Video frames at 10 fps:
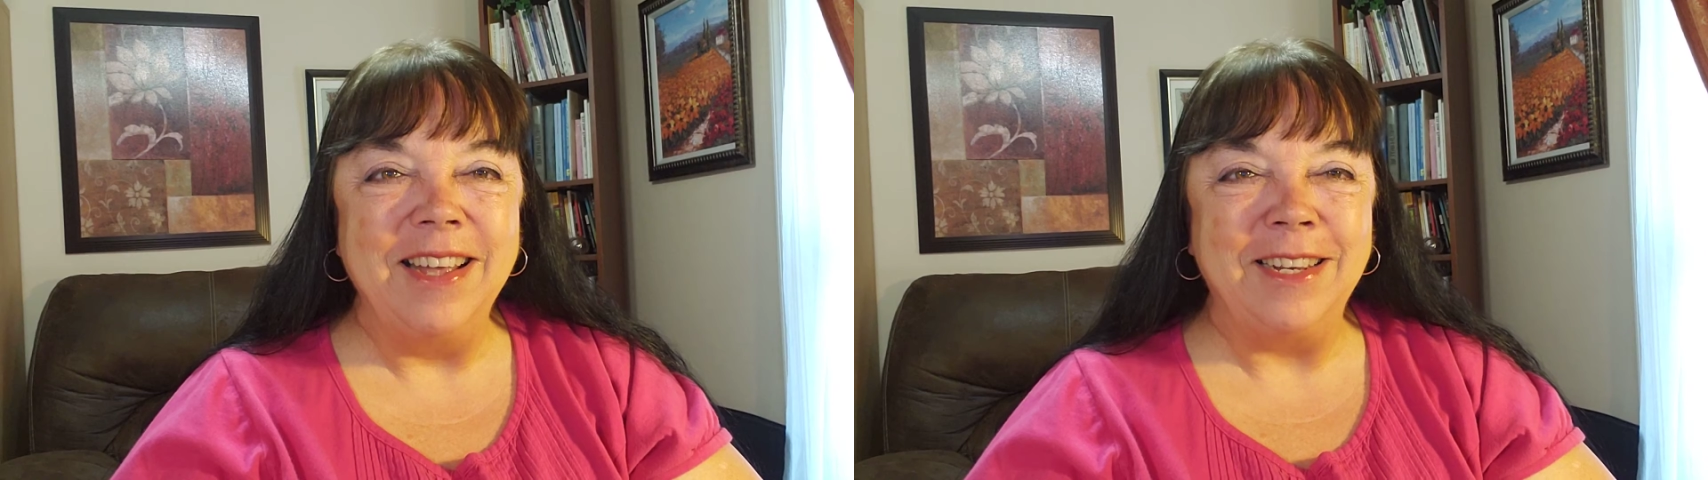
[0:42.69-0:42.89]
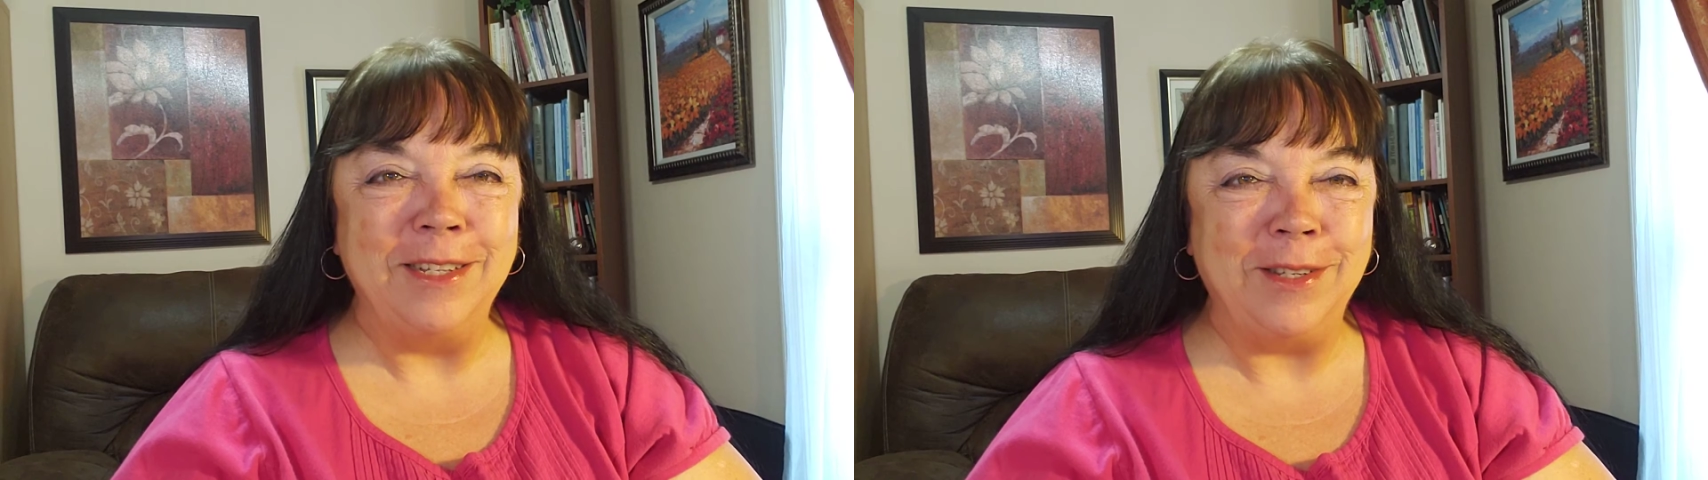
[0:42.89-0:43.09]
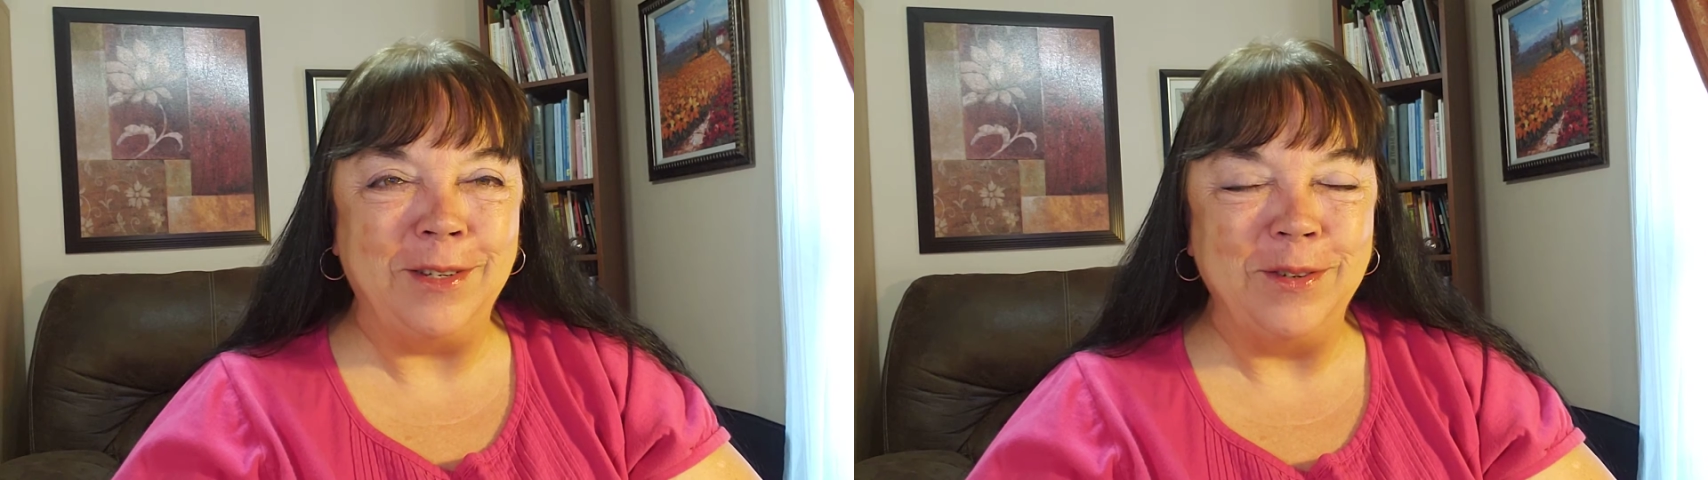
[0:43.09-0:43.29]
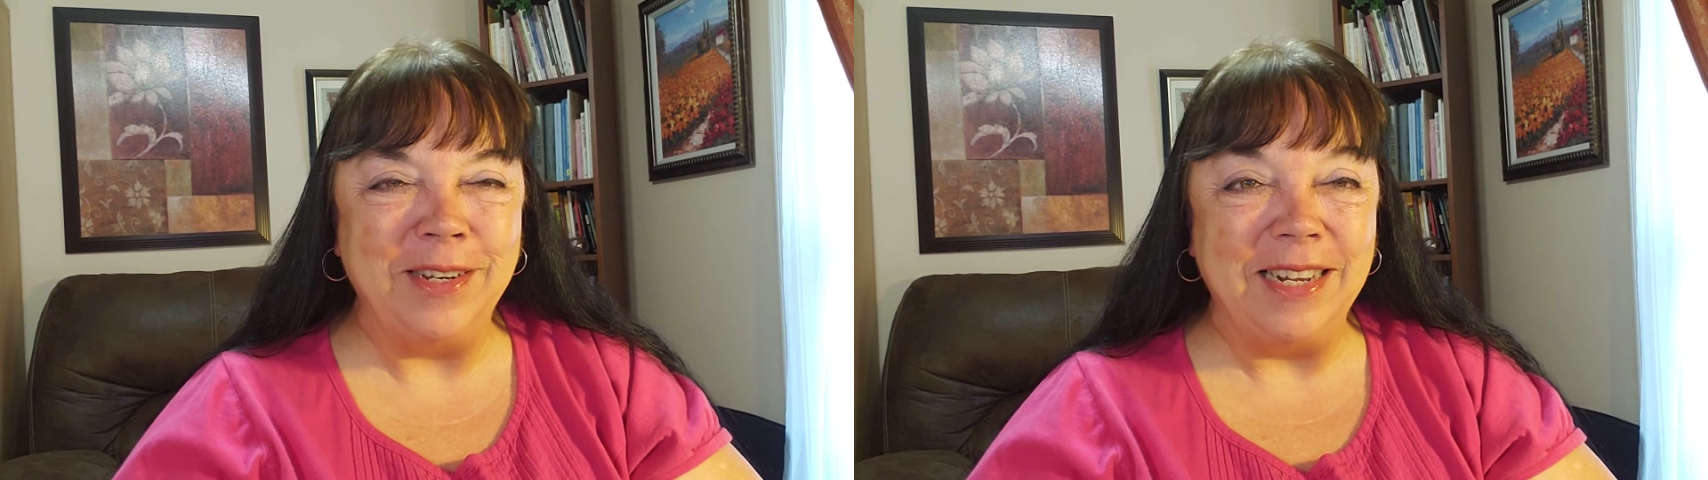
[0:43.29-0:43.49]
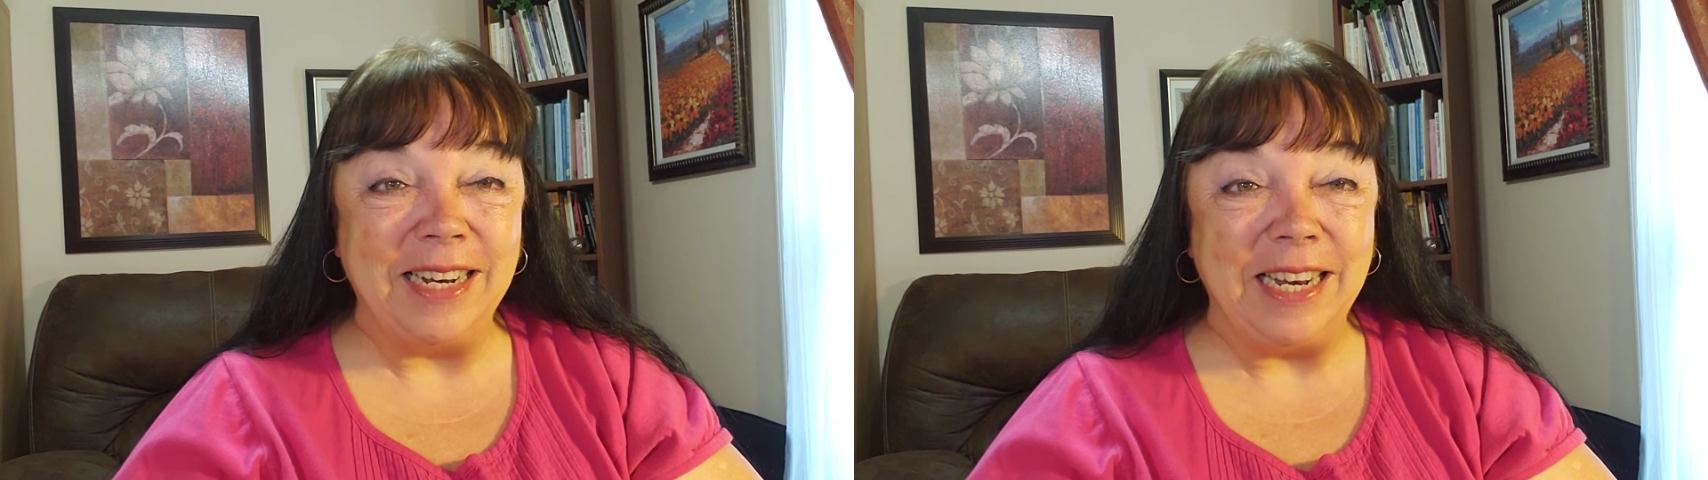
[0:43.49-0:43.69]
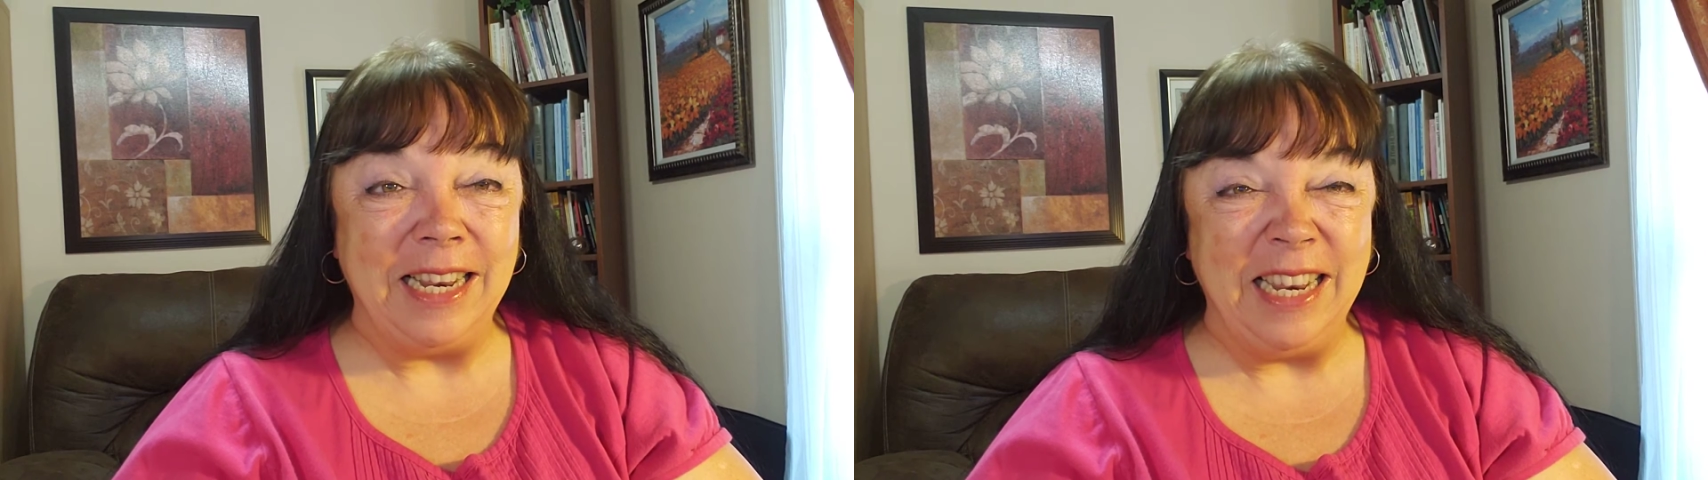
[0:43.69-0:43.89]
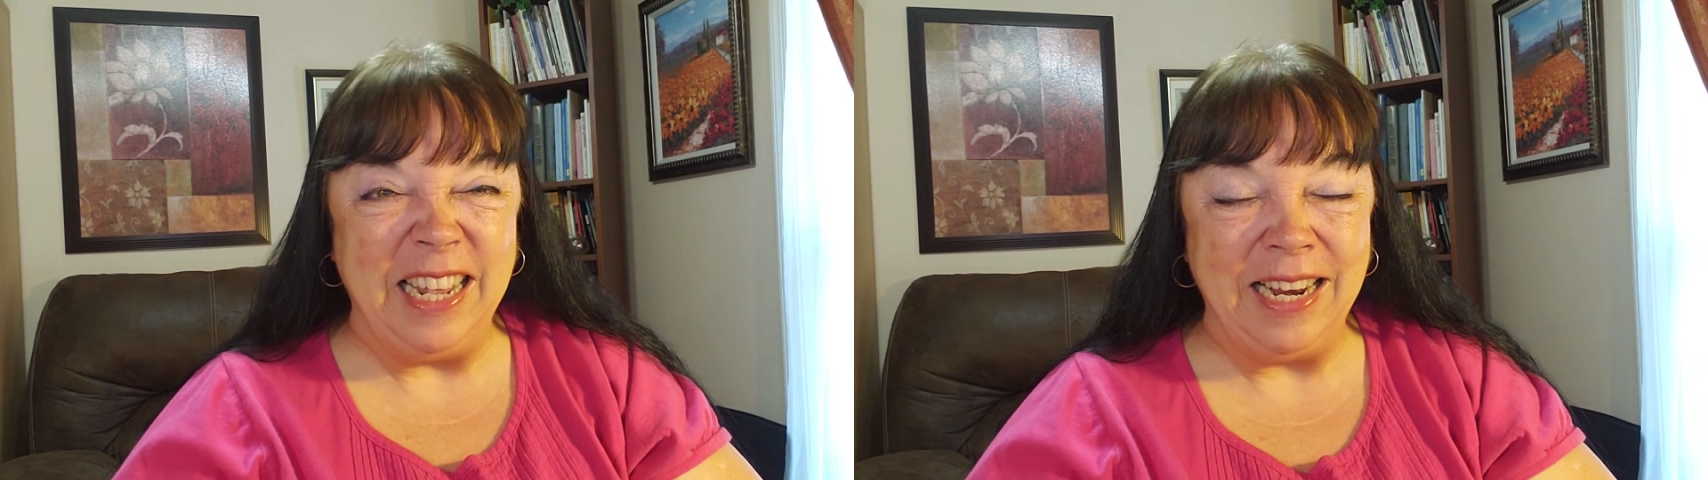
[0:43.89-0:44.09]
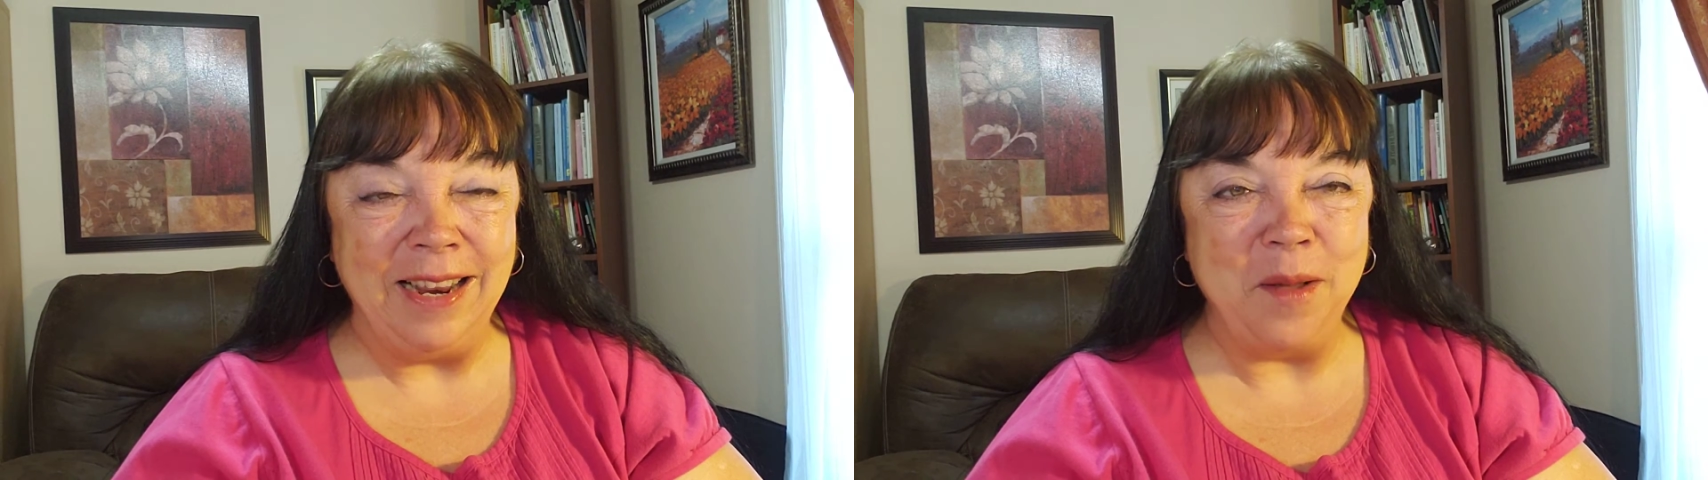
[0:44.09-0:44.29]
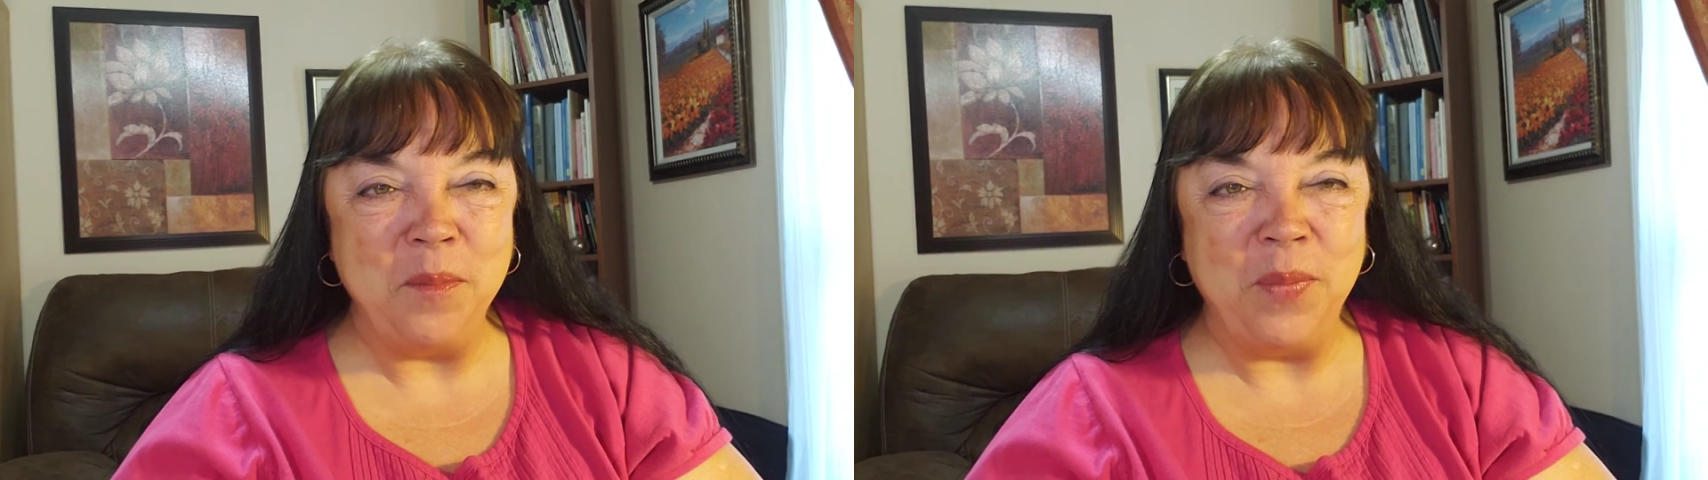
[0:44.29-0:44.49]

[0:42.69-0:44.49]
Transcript: Let's do it a little